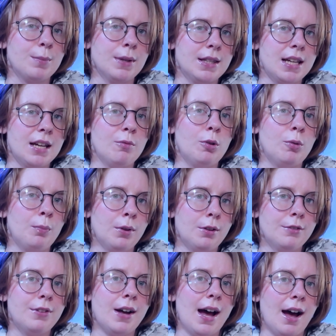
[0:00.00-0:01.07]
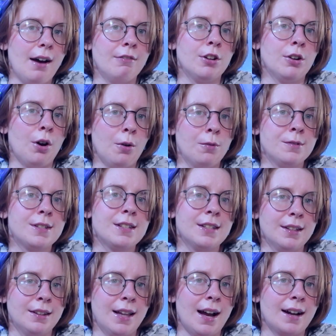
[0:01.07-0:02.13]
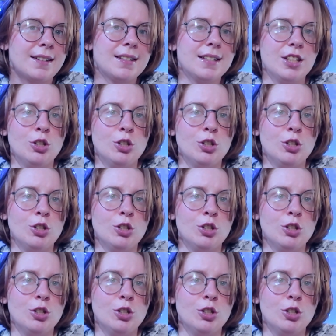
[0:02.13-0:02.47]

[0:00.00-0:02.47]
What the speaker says: but they will both have their own select,